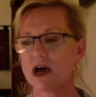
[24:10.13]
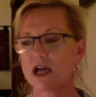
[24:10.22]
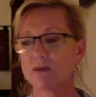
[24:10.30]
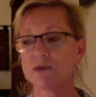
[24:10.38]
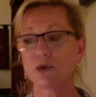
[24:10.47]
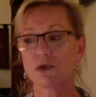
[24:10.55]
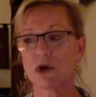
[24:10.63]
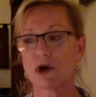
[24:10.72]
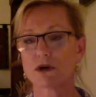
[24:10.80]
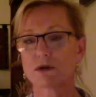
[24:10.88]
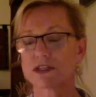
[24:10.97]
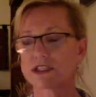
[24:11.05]
I am no
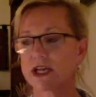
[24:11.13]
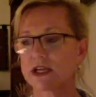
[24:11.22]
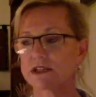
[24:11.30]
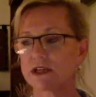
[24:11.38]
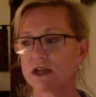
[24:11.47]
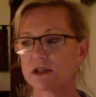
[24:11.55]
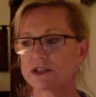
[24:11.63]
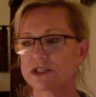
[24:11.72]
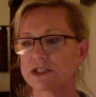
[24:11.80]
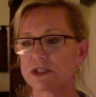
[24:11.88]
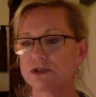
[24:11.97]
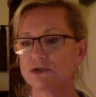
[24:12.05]
longer a
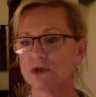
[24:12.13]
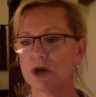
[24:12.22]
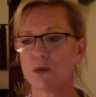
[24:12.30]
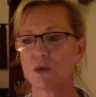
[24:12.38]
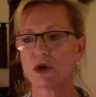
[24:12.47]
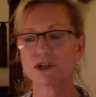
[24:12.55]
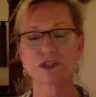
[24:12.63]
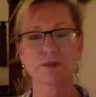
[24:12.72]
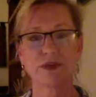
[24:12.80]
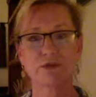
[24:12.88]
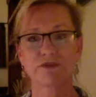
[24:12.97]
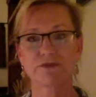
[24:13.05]
Scientologist and do not want to
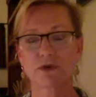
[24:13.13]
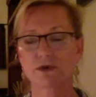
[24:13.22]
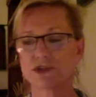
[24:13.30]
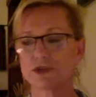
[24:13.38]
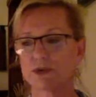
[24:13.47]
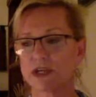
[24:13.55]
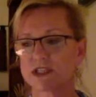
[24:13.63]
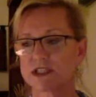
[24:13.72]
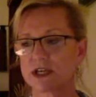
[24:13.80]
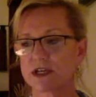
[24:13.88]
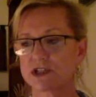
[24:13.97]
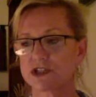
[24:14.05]
be referred to
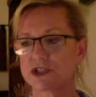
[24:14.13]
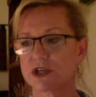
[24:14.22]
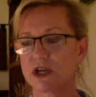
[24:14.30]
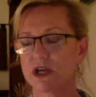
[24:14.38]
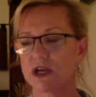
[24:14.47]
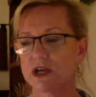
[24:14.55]
as such.